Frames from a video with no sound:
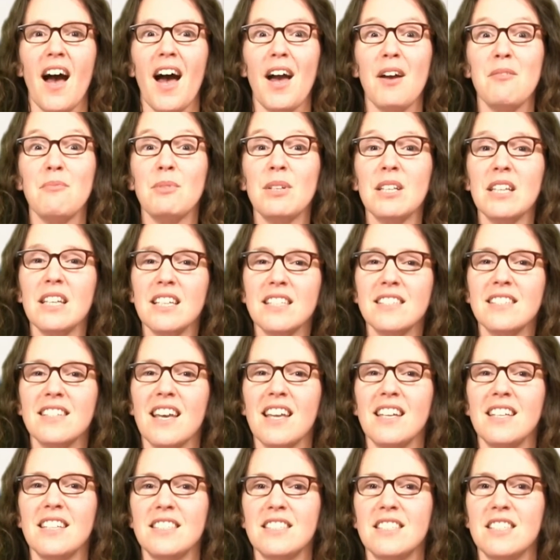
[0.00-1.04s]
I'm really
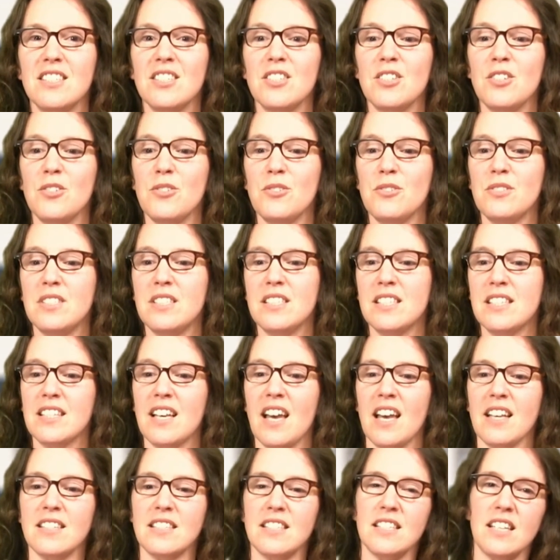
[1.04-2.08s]
excited to
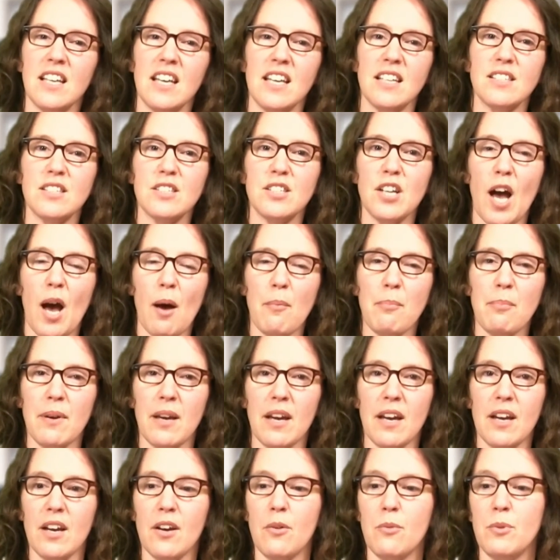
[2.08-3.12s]
discuss today's
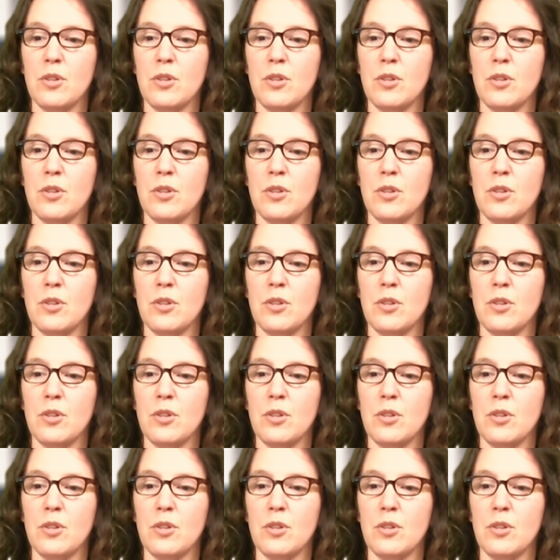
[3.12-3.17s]
topic,